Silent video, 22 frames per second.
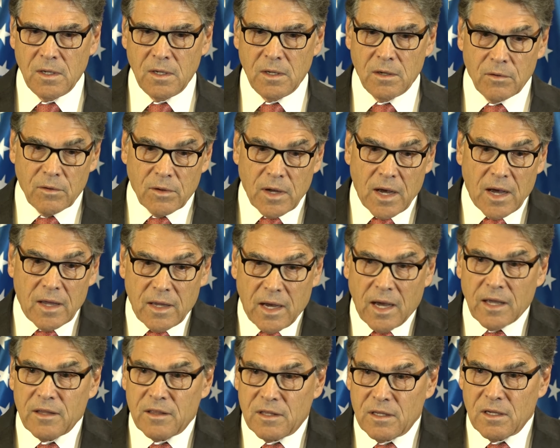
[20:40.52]
you know,
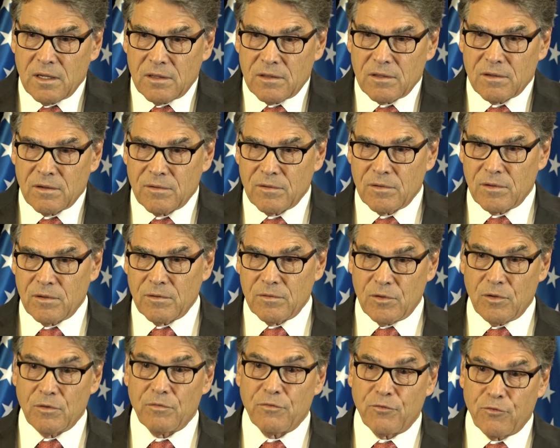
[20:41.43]
I, I think the, the,
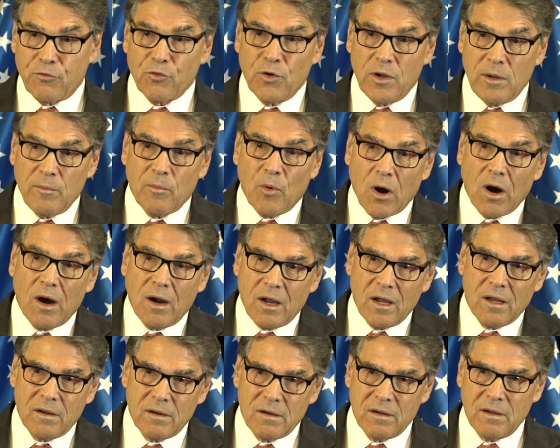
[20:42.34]
the, free
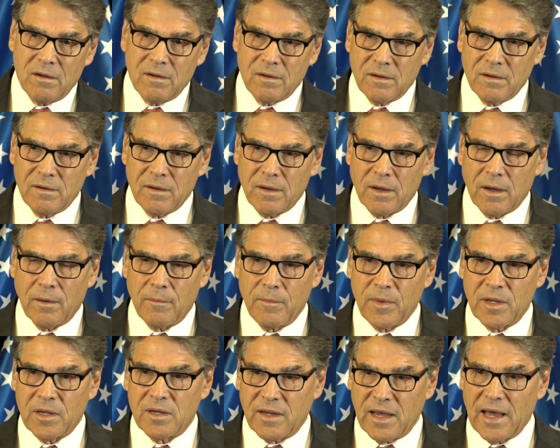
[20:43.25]
market uh,
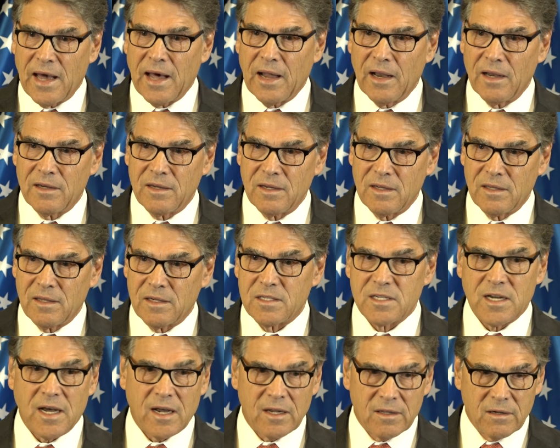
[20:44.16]
mentality
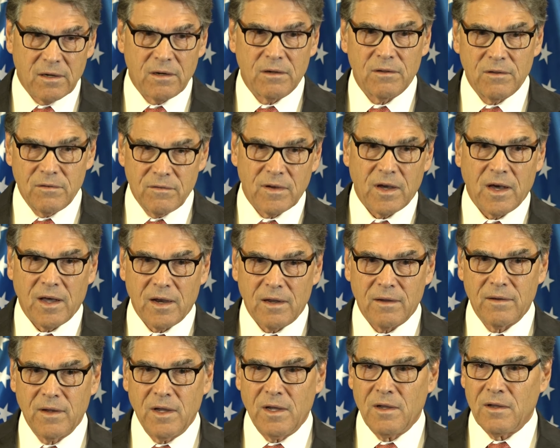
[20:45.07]
that's out there, you've got
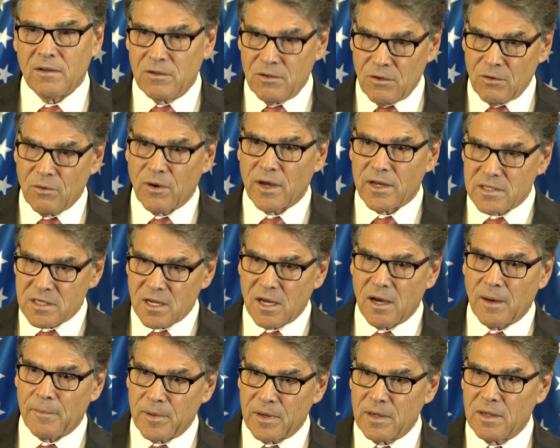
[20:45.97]
a U.S.
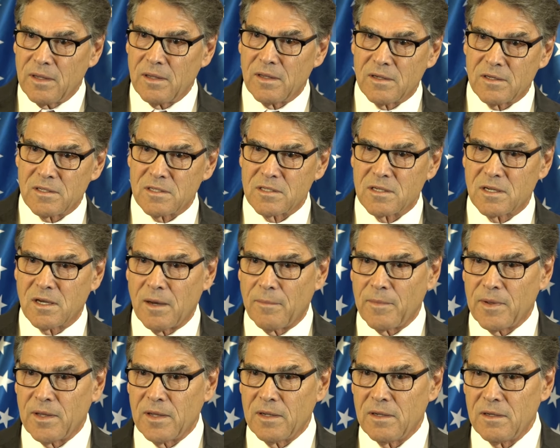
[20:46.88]
company that's
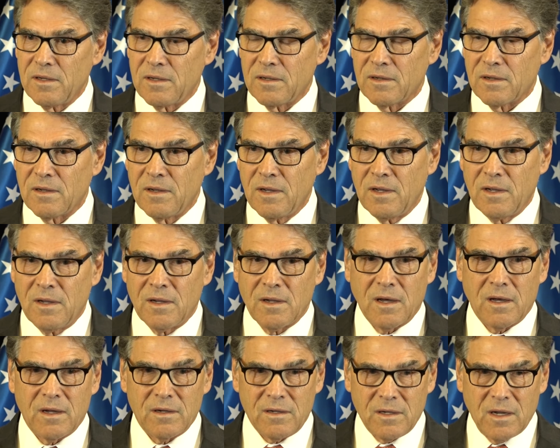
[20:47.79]
come in to,
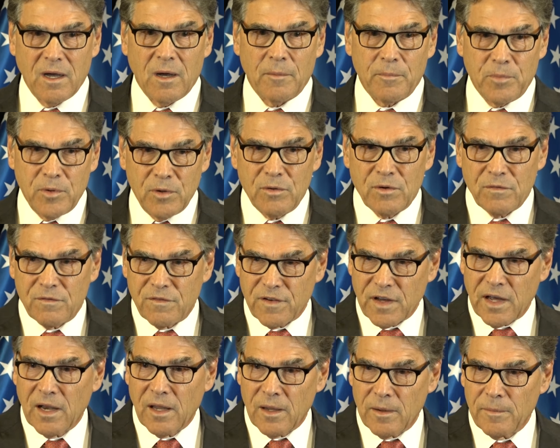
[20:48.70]
uh, to help you
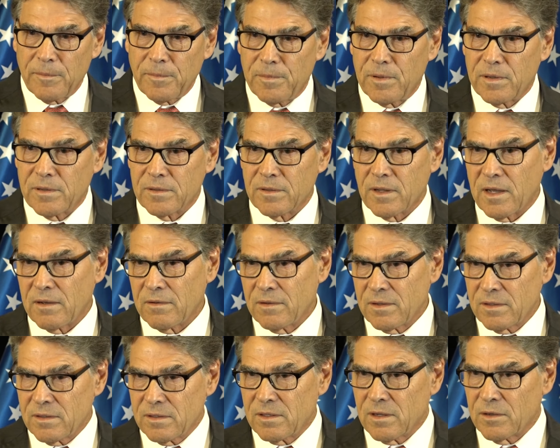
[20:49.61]
develop uh,
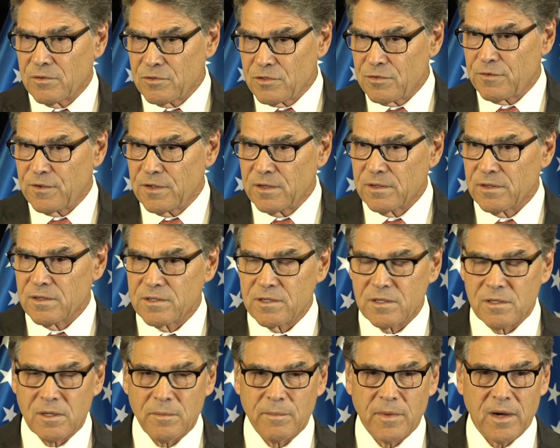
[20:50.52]
those fields
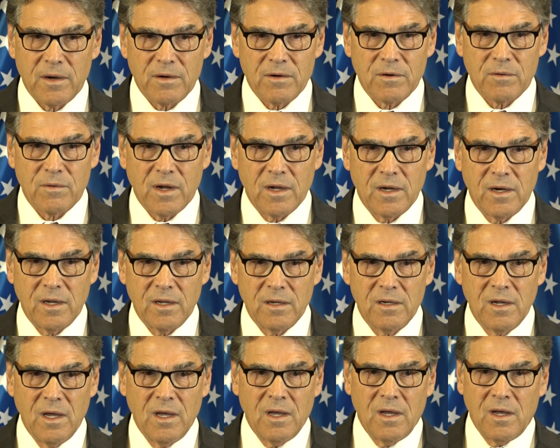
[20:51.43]
in the
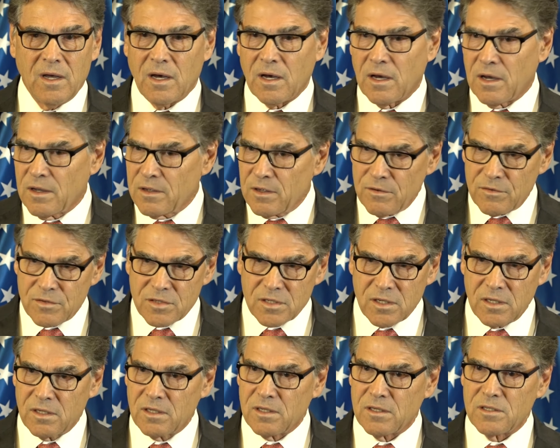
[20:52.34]
Mediterranean. Uh, you've
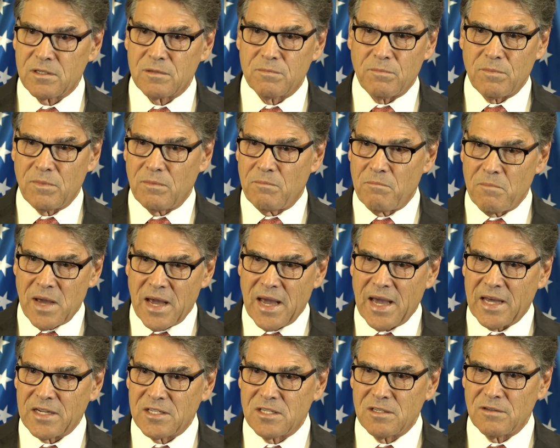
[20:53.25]
seen this
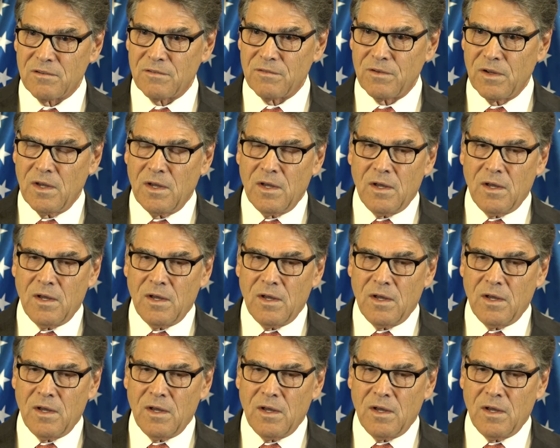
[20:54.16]
massive